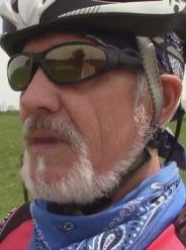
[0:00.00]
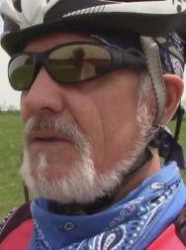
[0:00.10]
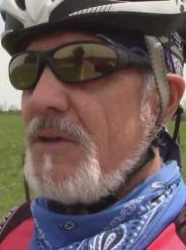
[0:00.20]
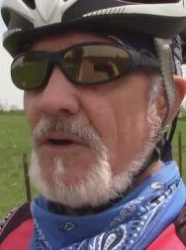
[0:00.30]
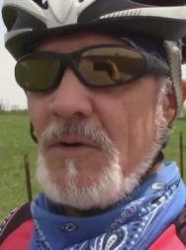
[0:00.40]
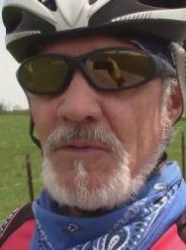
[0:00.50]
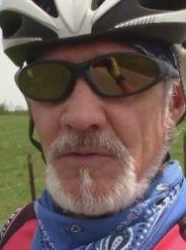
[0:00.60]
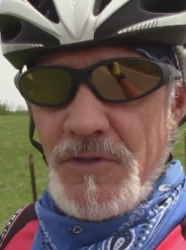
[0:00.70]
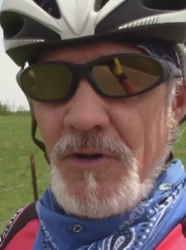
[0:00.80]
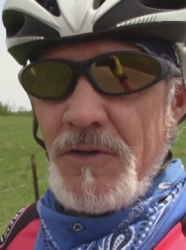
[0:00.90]
you know,
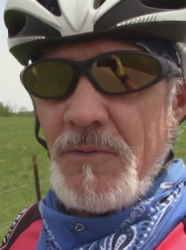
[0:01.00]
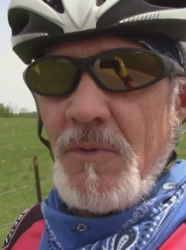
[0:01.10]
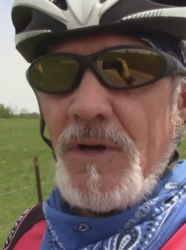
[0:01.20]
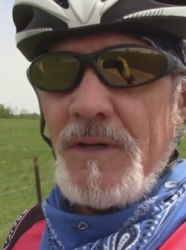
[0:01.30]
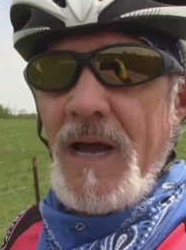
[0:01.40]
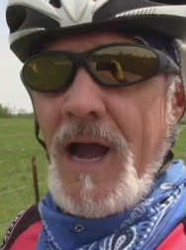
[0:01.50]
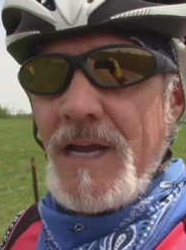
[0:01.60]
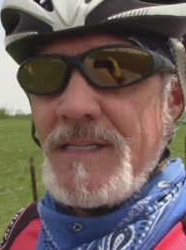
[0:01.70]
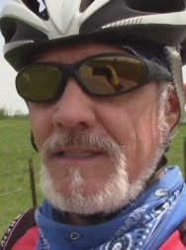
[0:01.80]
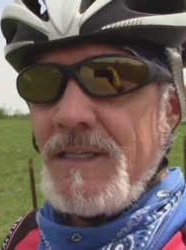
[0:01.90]
show you what
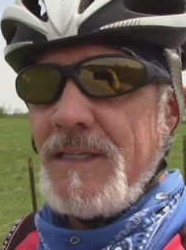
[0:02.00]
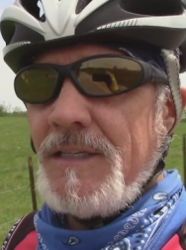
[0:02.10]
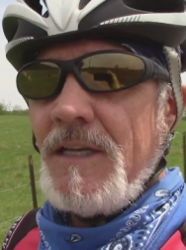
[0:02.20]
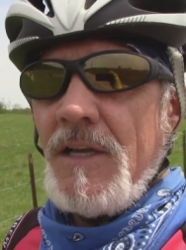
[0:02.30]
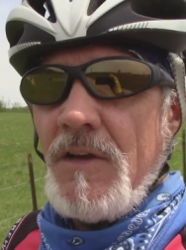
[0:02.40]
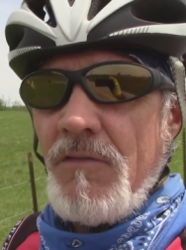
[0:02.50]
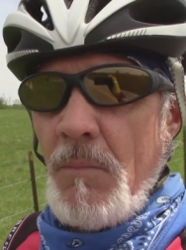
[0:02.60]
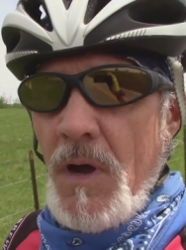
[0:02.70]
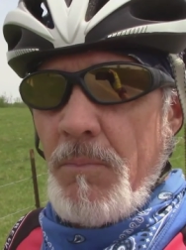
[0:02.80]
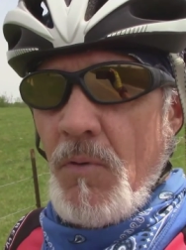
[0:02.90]
I seen
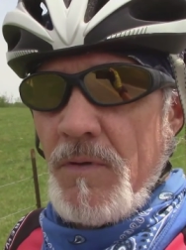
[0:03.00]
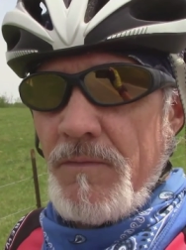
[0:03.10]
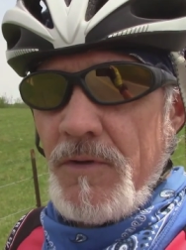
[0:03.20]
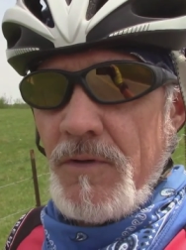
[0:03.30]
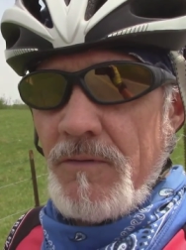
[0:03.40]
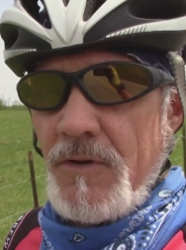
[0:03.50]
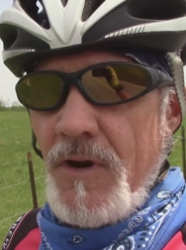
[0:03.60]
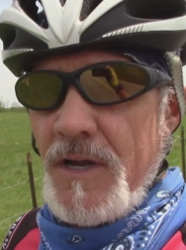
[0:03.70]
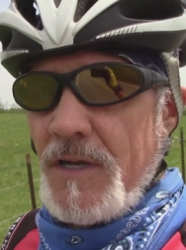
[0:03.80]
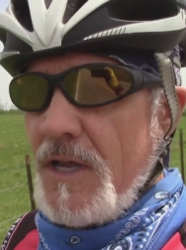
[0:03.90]
from my point of view of the
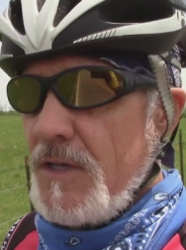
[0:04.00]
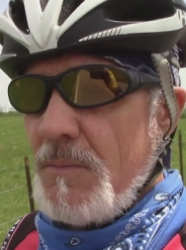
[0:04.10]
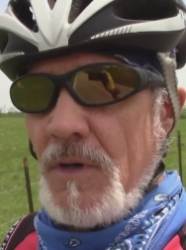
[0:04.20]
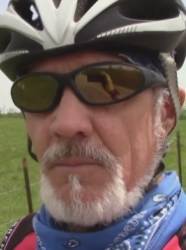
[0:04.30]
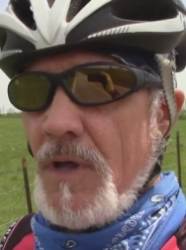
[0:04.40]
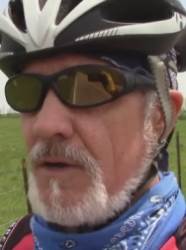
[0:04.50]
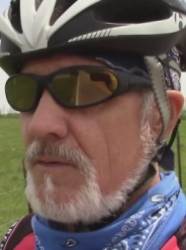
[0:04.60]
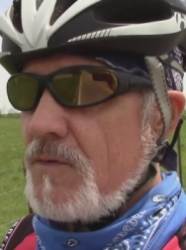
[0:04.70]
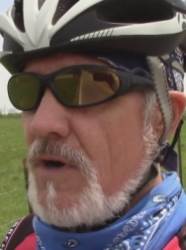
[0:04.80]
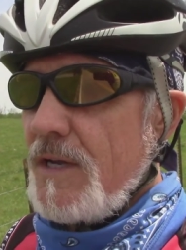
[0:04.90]
Grand Canyon, but I'm not
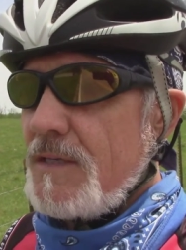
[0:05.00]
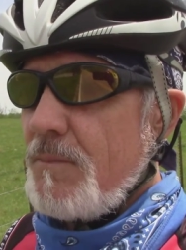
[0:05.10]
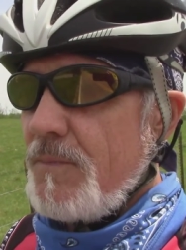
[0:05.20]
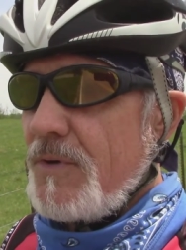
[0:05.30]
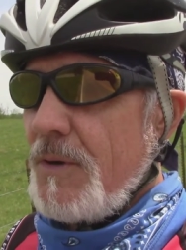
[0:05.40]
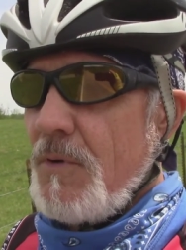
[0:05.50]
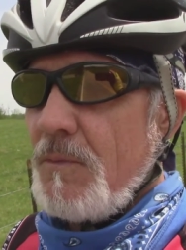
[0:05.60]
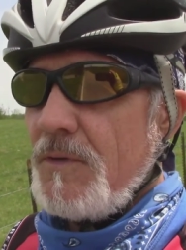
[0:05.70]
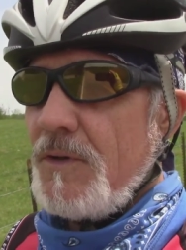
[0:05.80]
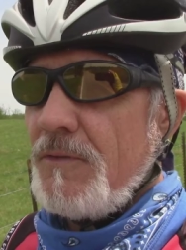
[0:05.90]
gonna try to come up
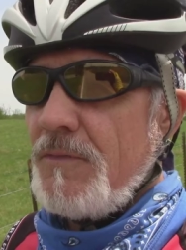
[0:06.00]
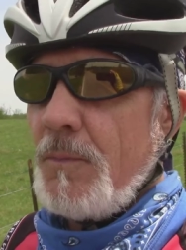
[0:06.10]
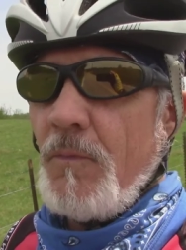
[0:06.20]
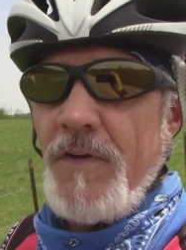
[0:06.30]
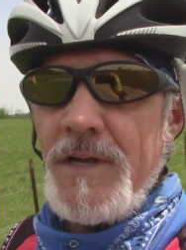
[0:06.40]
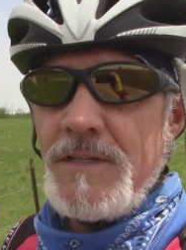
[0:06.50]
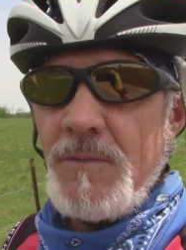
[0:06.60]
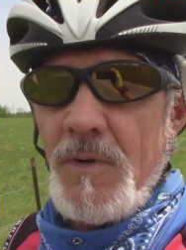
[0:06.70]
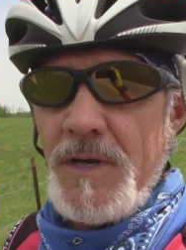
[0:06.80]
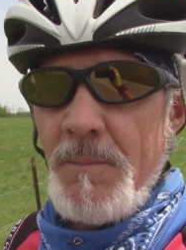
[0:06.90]
with no
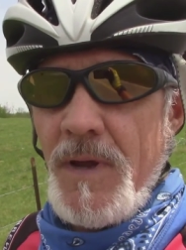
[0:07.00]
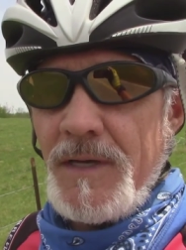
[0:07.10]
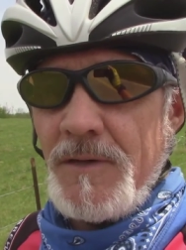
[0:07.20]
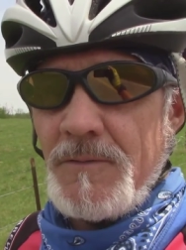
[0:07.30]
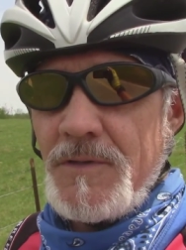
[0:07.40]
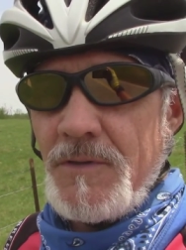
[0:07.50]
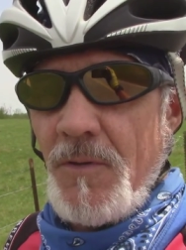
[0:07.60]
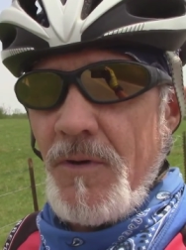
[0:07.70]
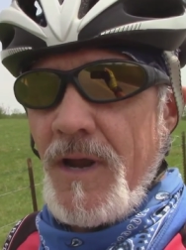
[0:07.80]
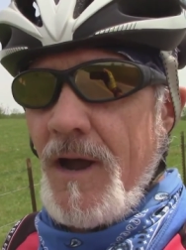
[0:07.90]
fancy way to make no
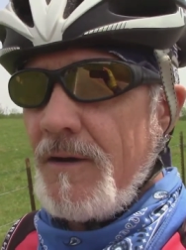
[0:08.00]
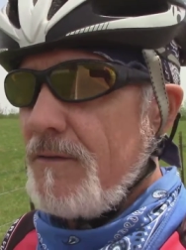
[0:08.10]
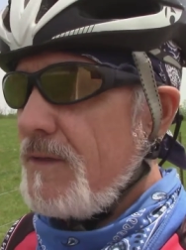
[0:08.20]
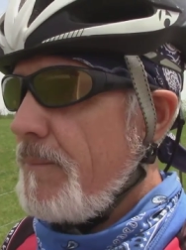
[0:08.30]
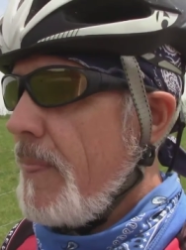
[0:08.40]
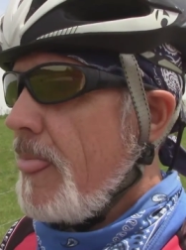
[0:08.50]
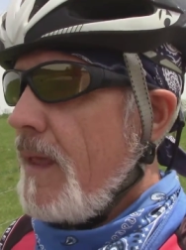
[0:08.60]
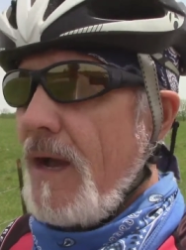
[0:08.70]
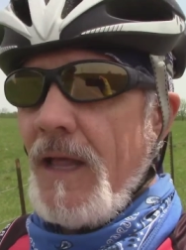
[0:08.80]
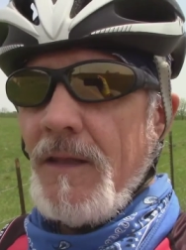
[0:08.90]
story out of it.
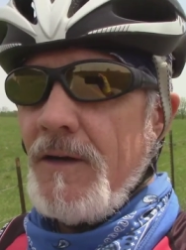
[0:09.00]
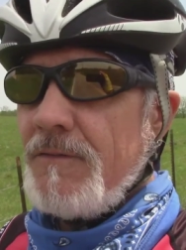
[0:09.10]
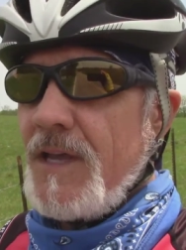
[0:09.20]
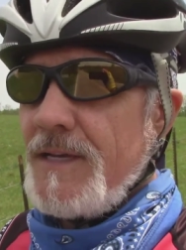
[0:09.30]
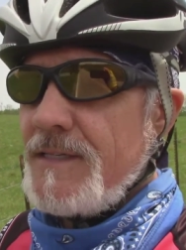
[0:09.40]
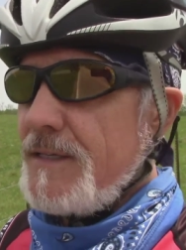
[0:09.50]
I love Casey